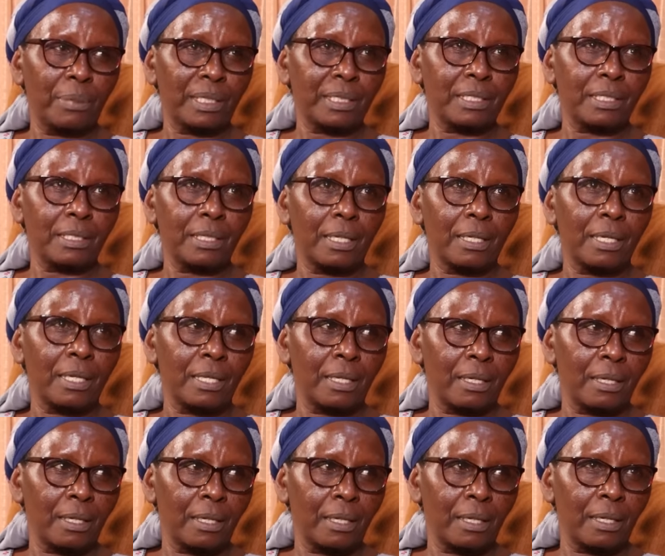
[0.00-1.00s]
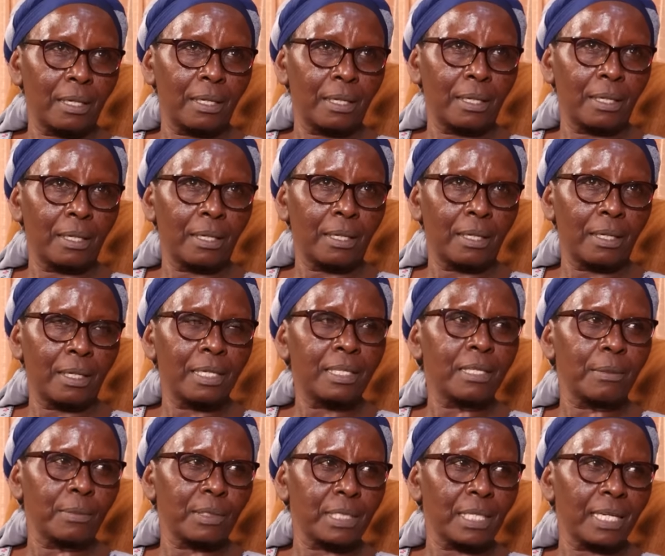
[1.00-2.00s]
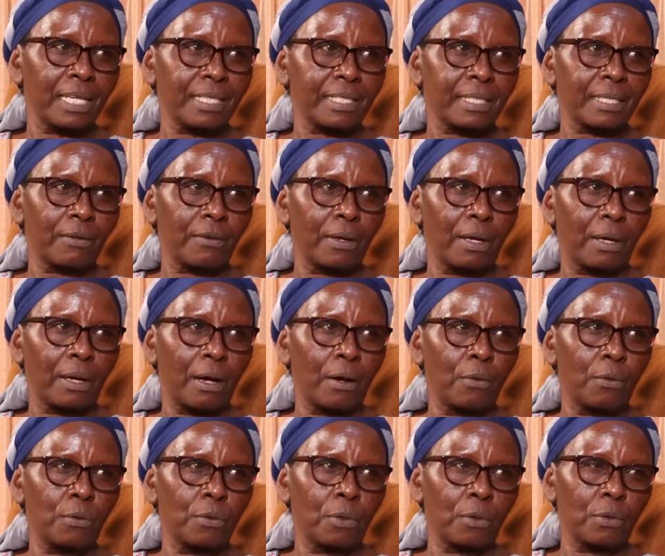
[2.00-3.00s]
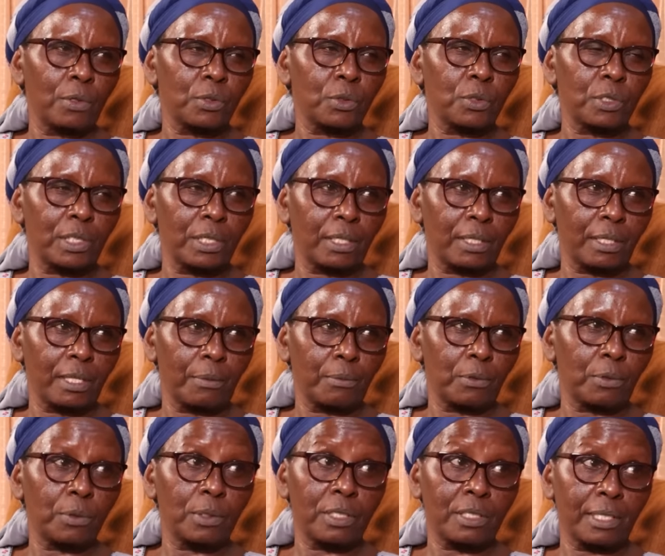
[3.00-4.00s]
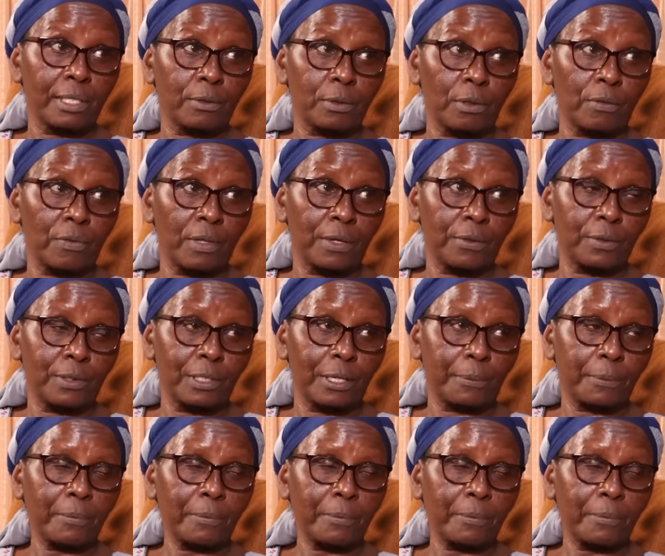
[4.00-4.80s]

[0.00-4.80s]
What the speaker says: but let them tell us how long it will take them to lease the 12,000.